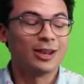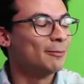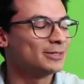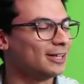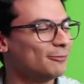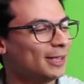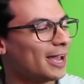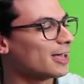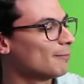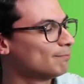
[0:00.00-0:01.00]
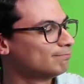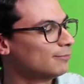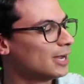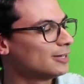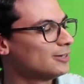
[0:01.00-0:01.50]
clumsy of me. I
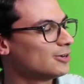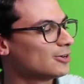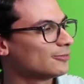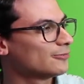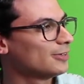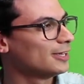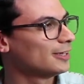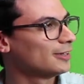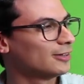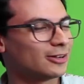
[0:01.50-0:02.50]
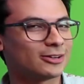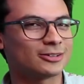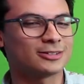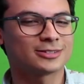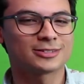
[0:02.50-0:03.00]
got butter
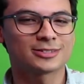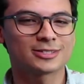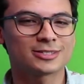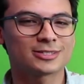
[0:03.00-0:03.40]
fingers.